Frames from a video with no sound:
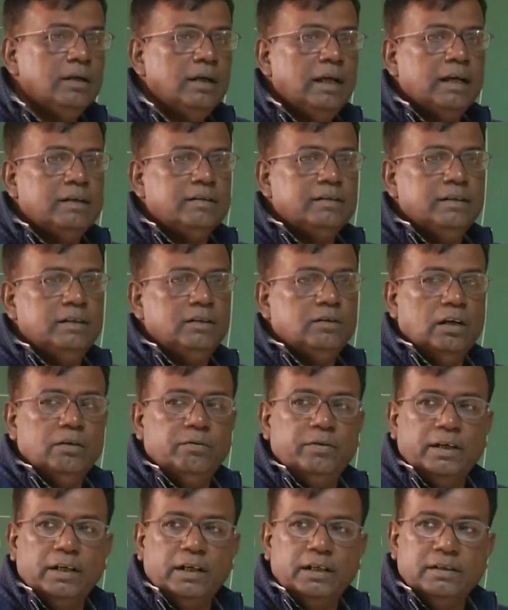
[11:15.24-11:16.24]
XCG
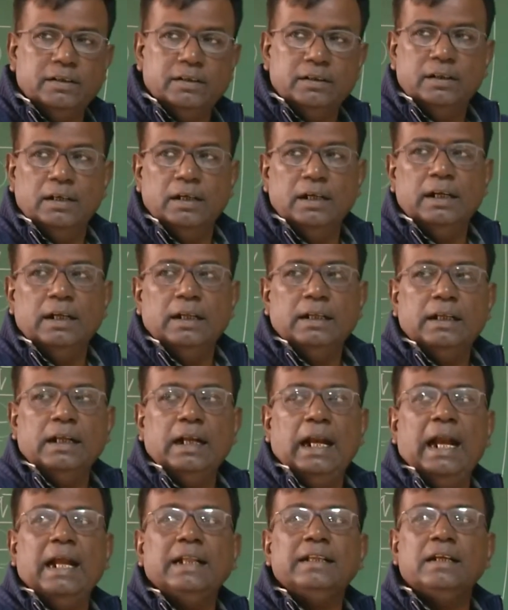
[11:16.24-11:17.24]
configuration. Then
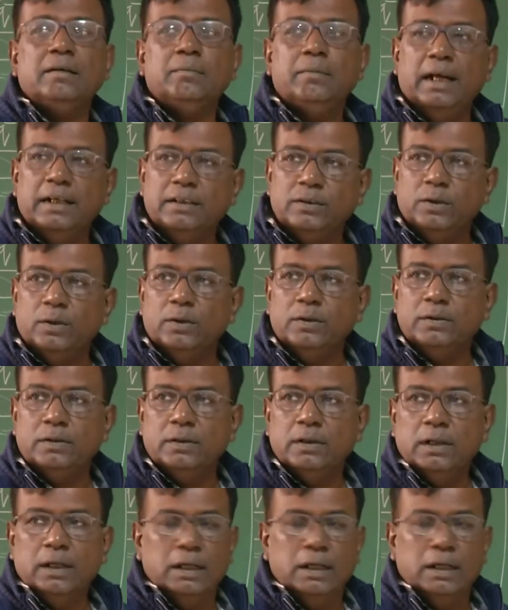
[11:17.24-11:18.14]
another batch goes,